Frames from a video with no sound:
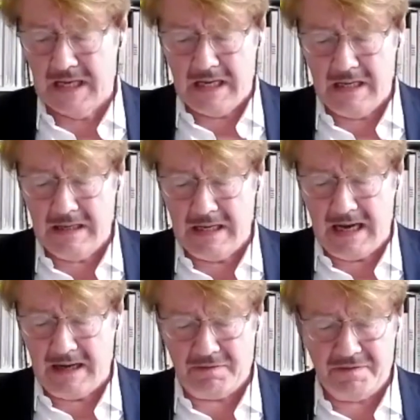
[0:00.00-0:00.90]

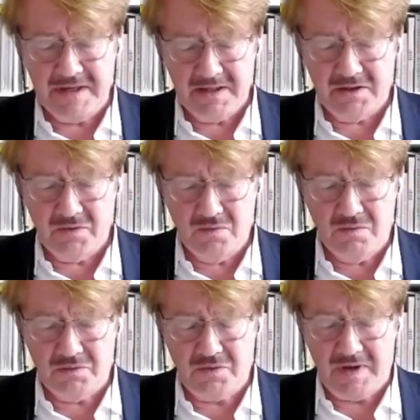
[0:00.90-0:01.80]
I think you
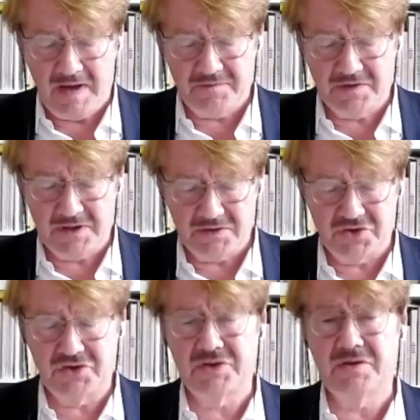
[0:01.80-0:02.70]
have
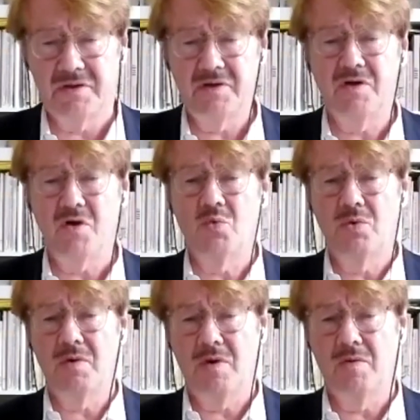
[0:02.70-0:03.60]
touched a
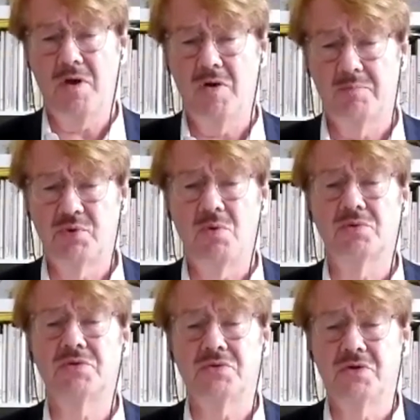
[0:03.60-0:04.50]
broad
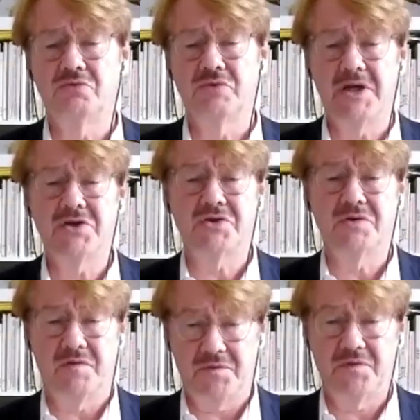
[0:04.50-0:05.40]
range
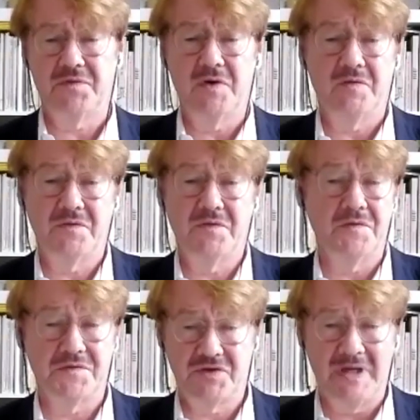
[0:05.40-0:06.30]
of
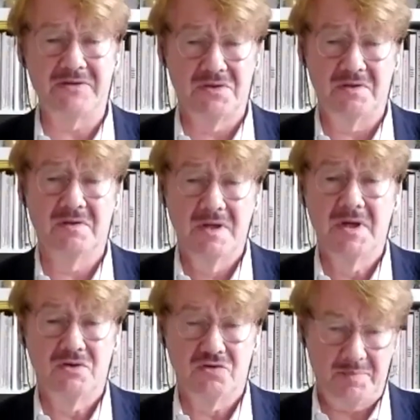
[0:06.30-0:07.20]
central
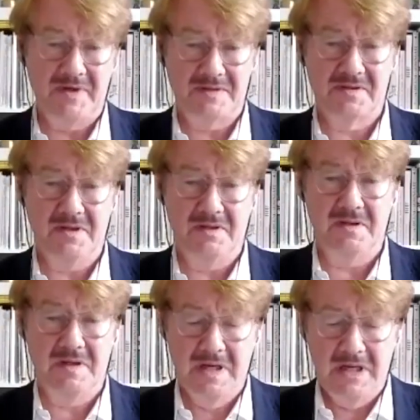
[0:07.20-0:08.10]
topics
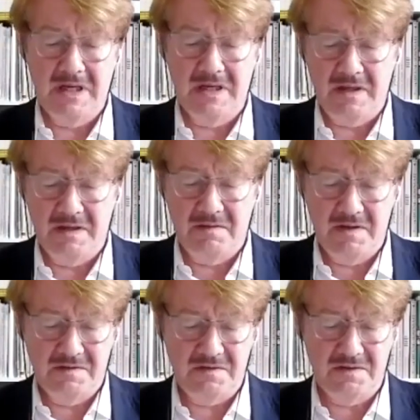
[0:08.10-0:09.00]
in
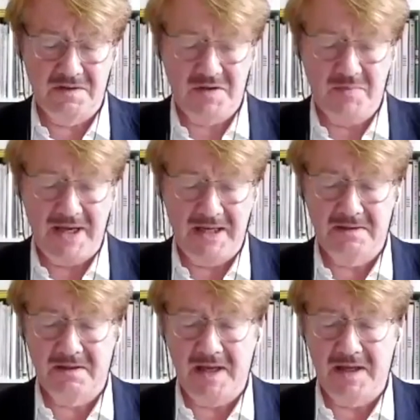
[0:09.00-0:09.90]
this debate
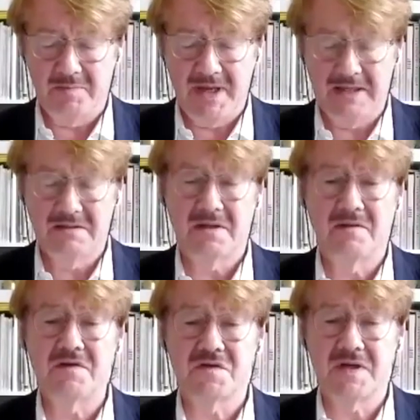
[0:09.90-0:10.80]
and made in
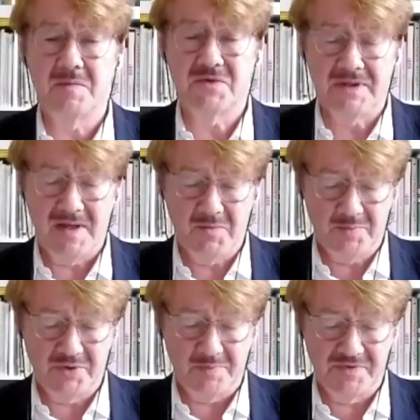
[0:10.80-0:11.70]
the same time a
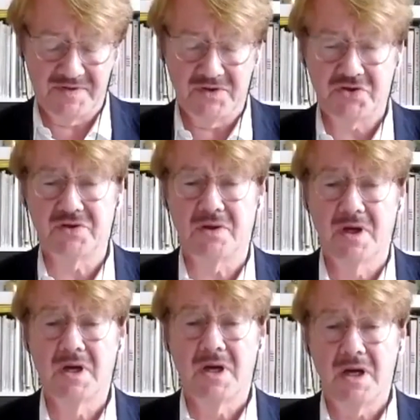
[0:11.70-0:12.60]
proposition
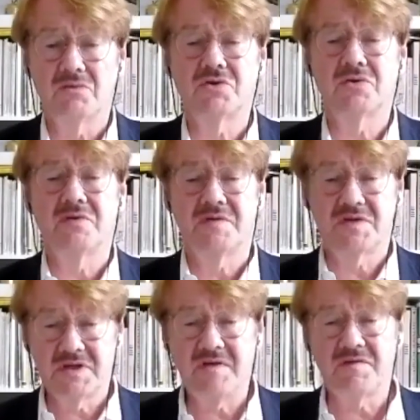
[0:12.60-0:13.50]
how to
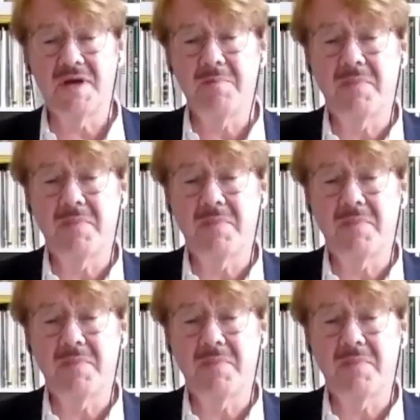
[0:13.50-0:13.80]
conceive them